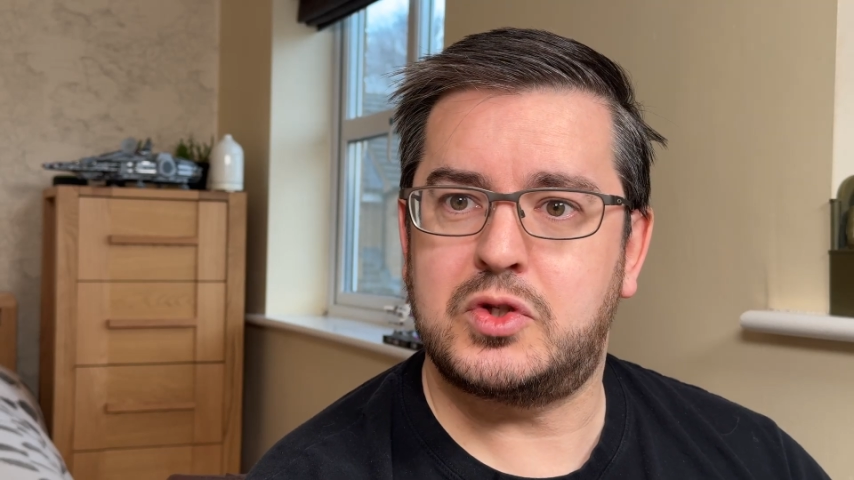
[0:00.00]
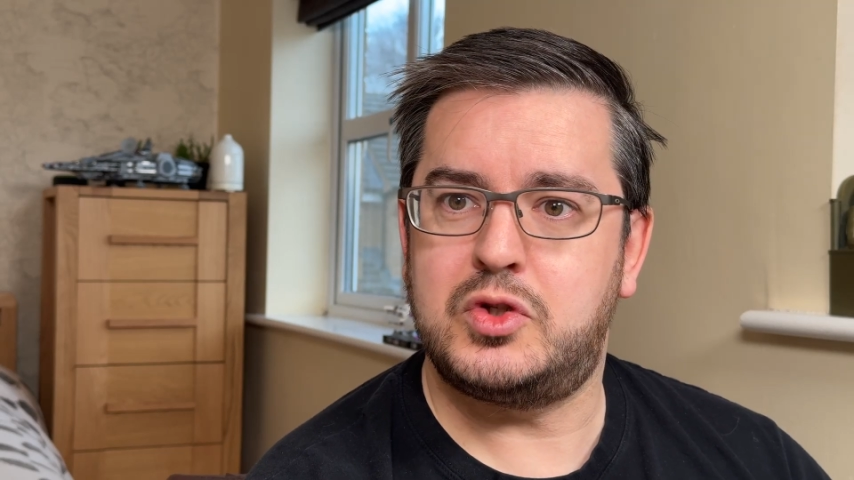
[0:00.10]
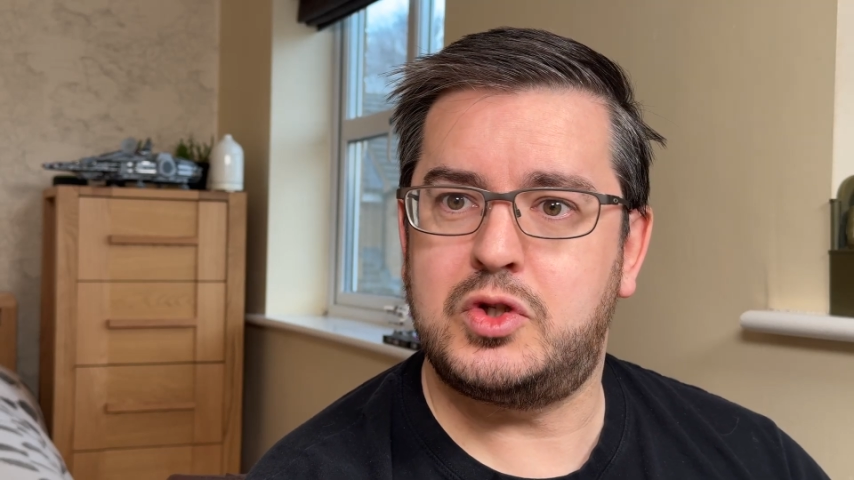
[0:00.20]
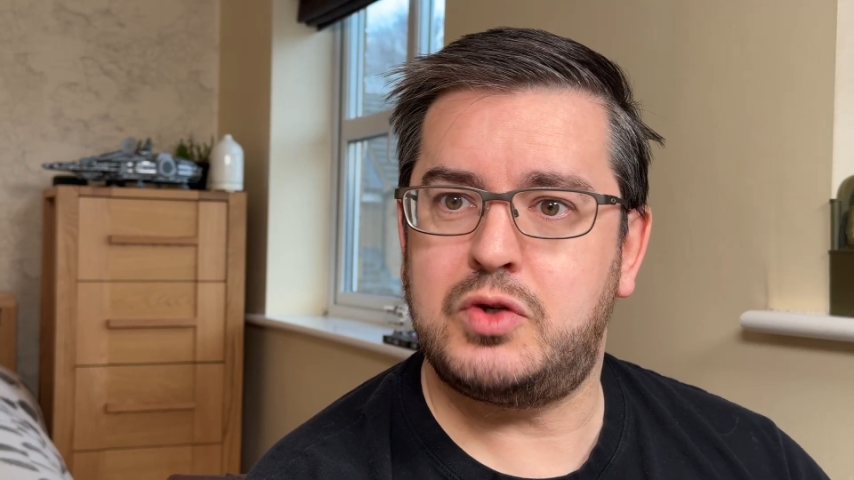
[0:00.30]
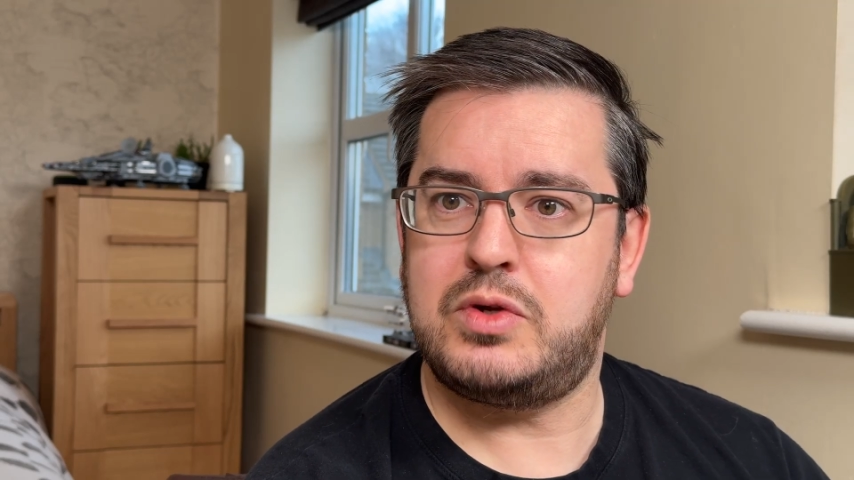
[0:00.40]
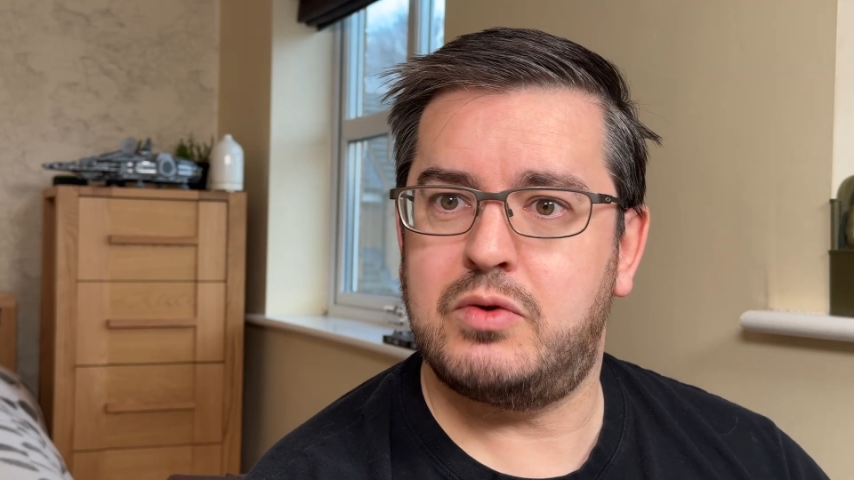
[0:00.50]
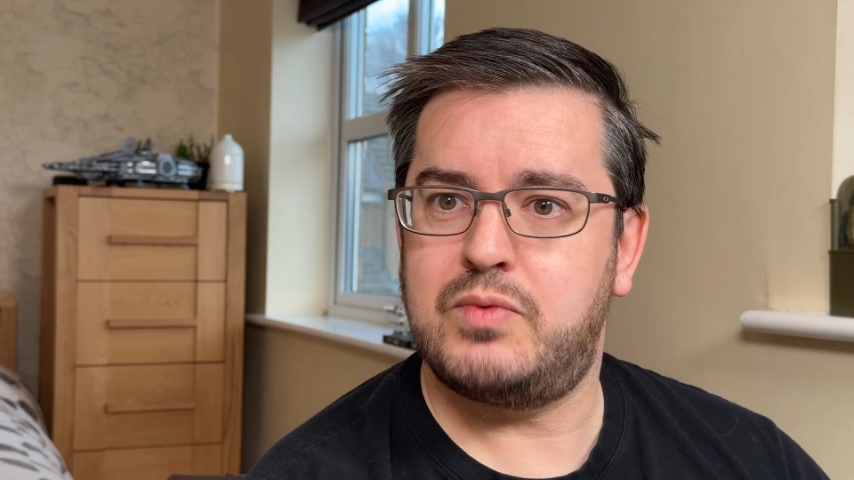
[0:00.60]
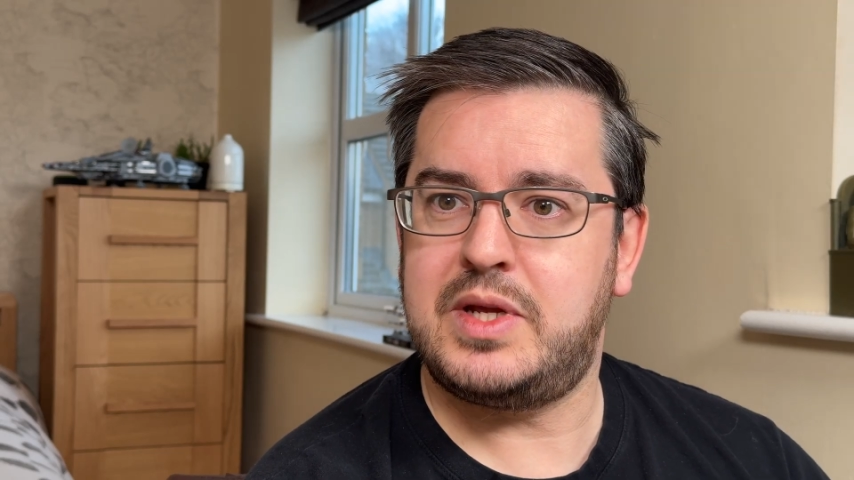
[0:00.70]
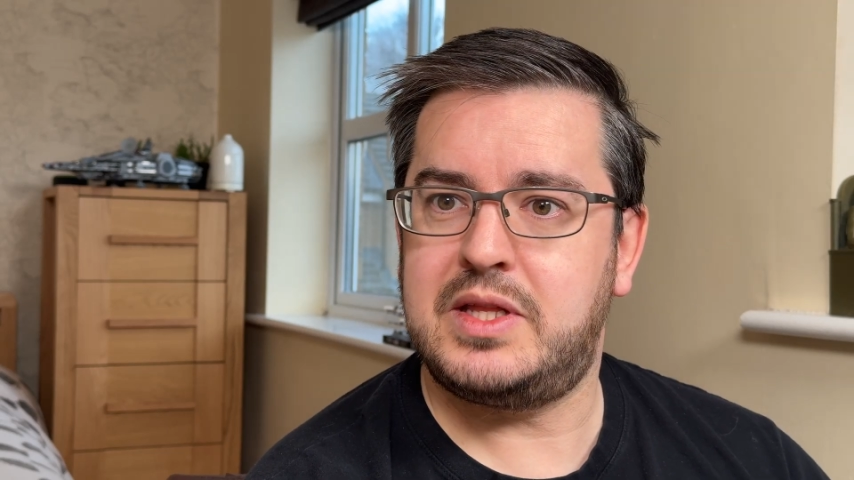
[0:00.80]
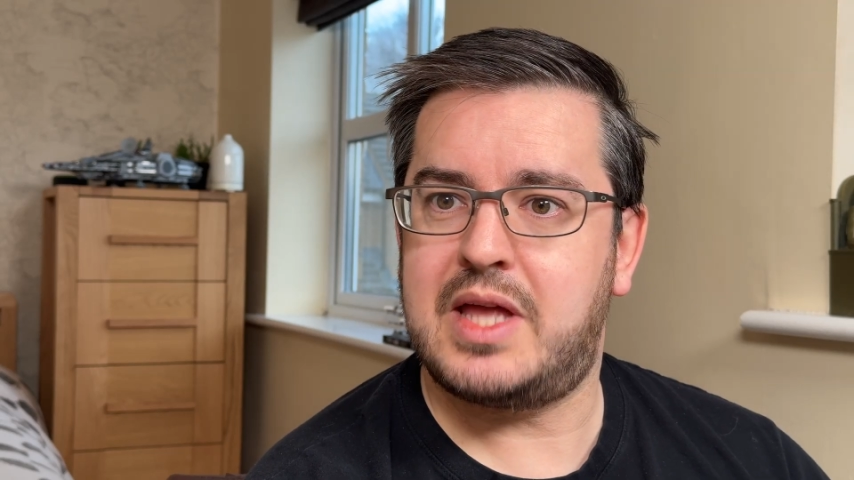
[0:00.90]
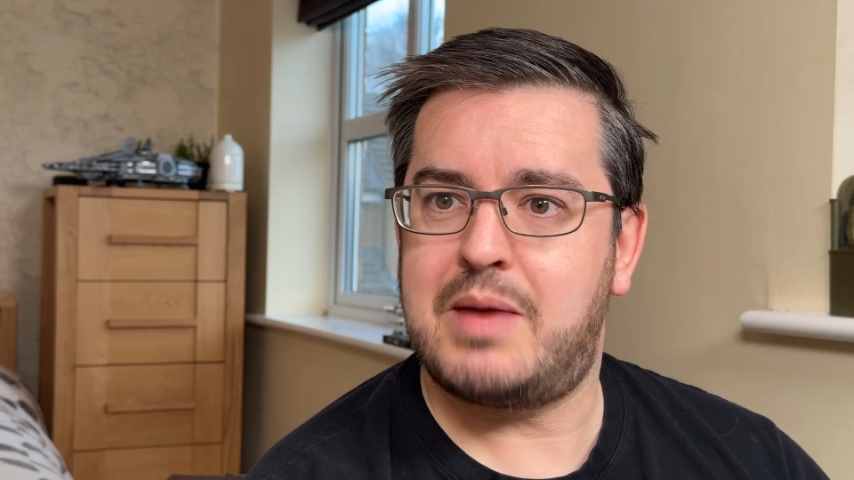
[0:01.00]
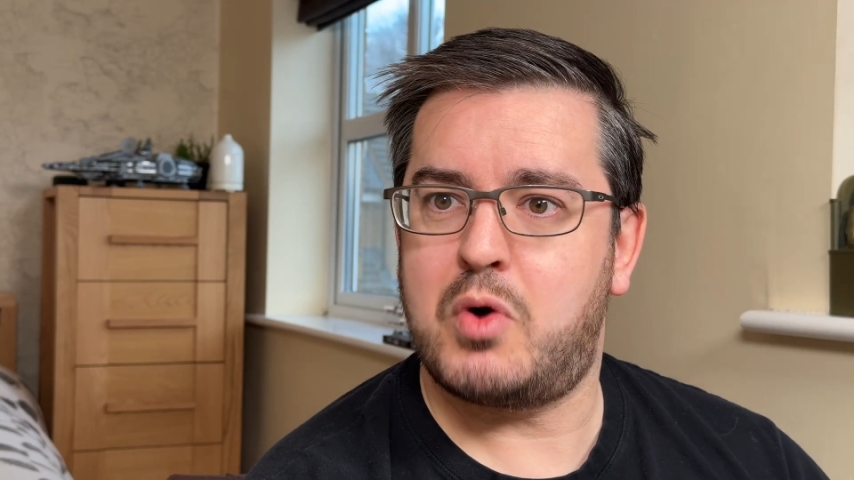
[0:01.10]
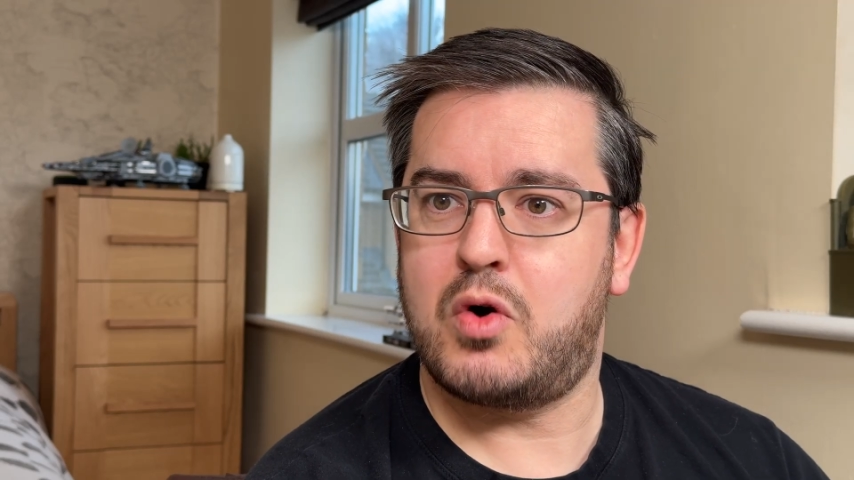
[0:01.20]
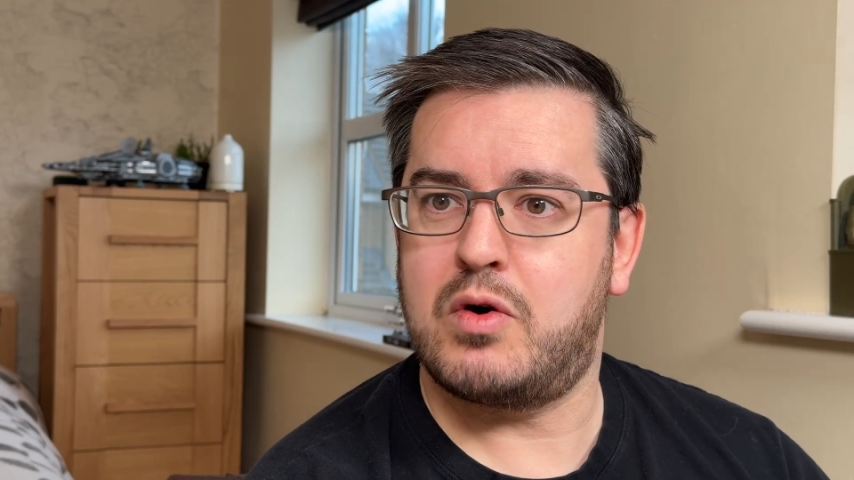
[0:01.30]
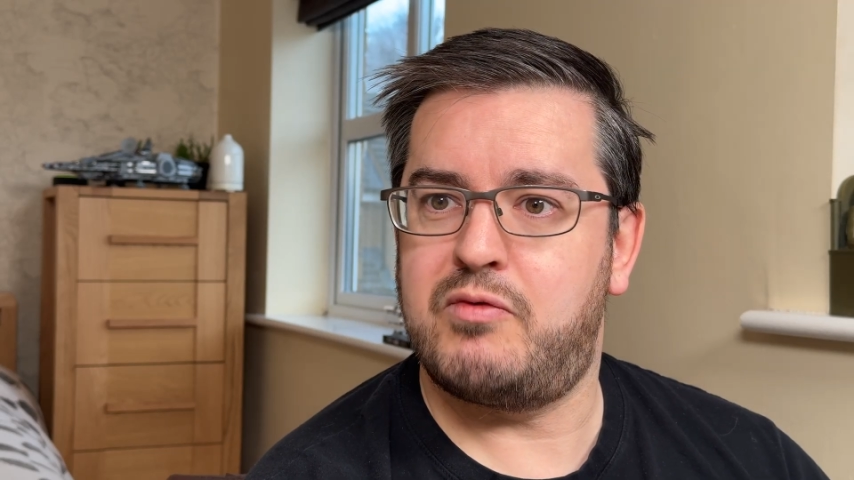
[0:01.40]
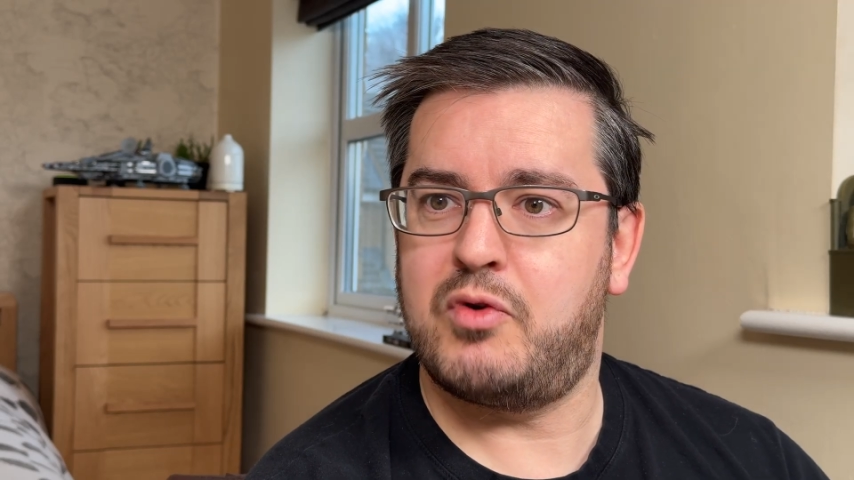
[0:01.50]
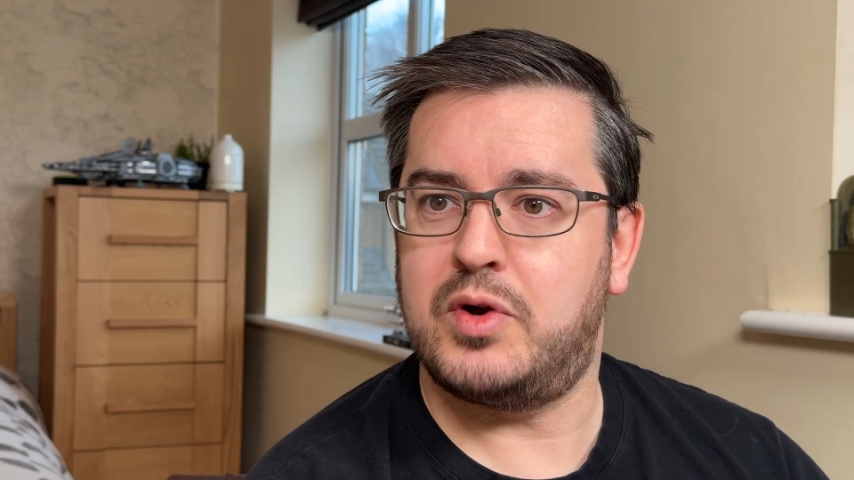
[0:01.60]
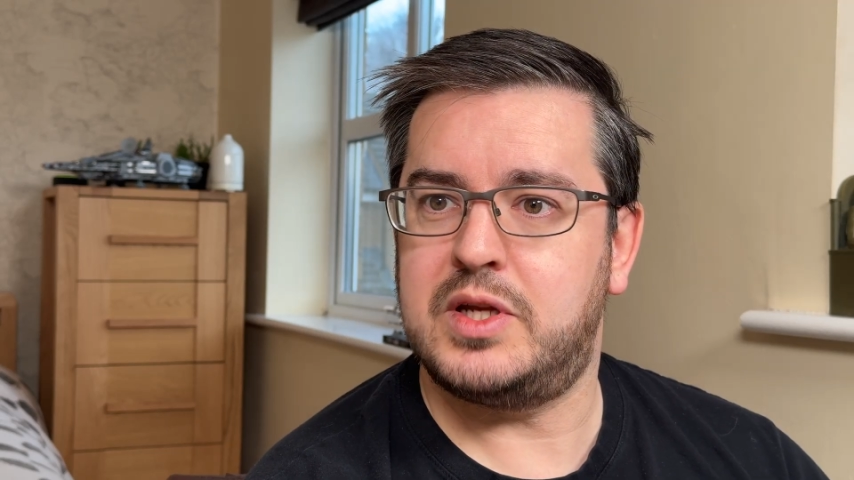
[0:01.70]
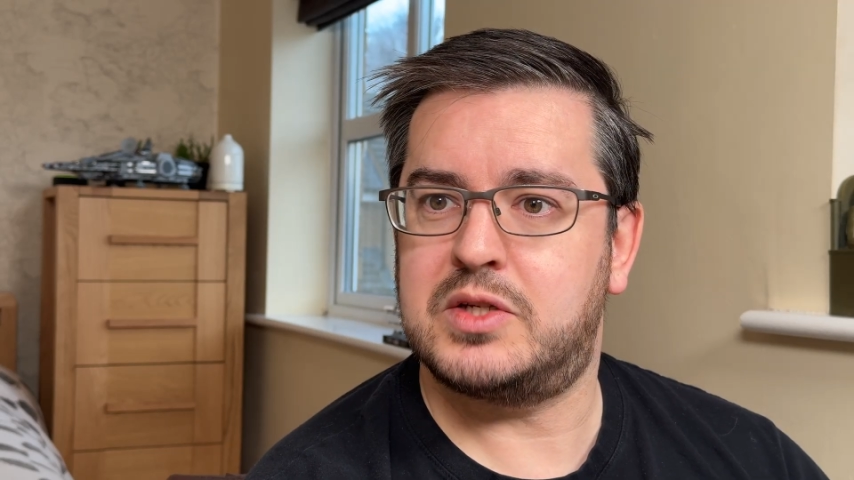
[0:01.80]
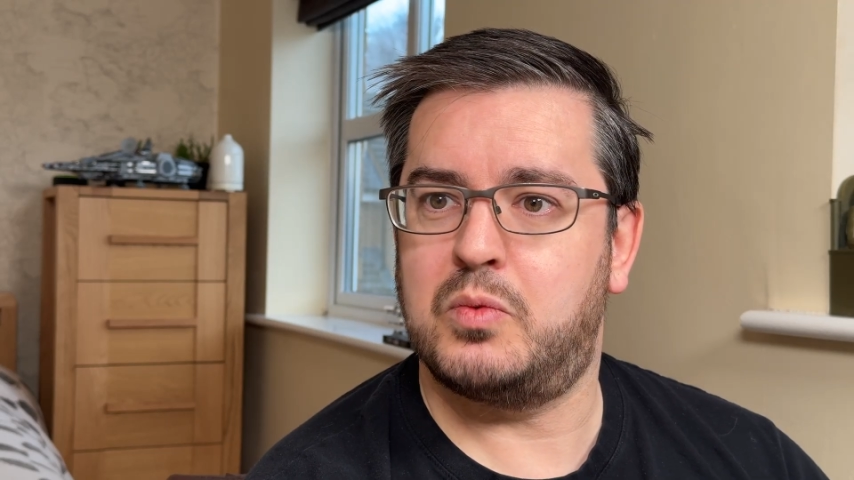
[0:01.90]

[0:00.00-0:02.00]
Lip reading: Do you read them or avoid?